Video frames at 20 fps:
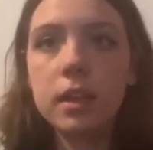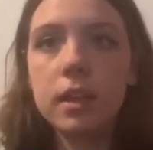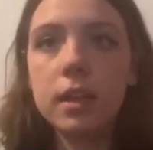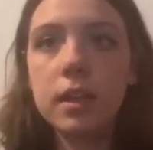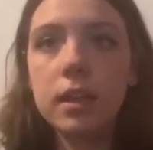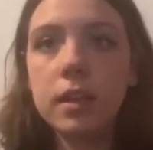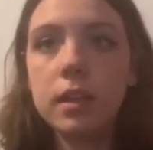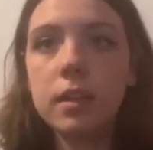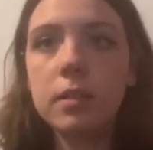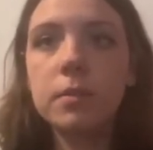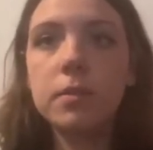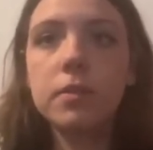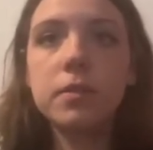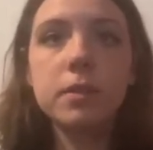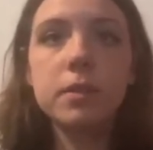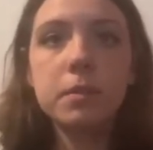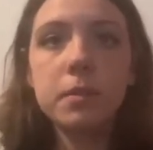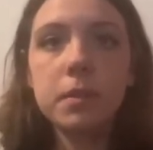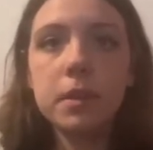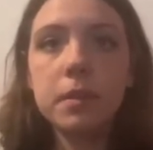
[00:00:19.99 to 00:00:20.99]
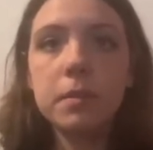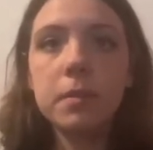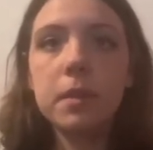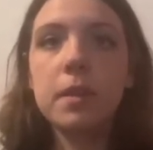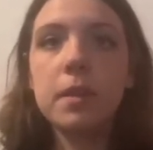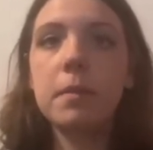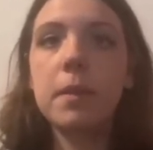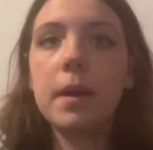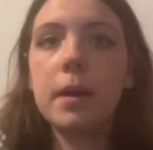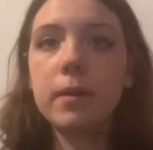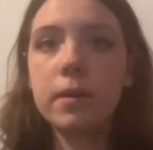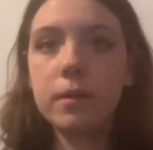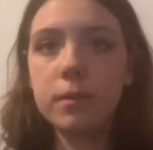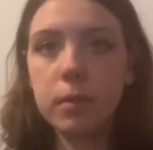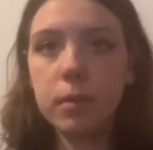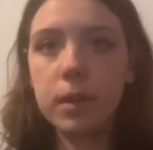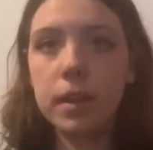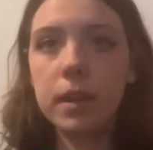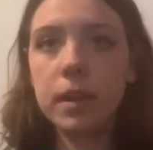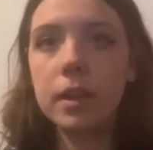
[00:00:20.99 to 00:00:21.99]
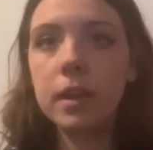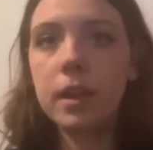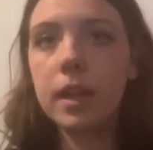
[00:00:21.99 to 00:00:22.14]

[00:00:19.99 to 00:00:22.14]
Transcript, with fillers: It can move simply by the power of a weight.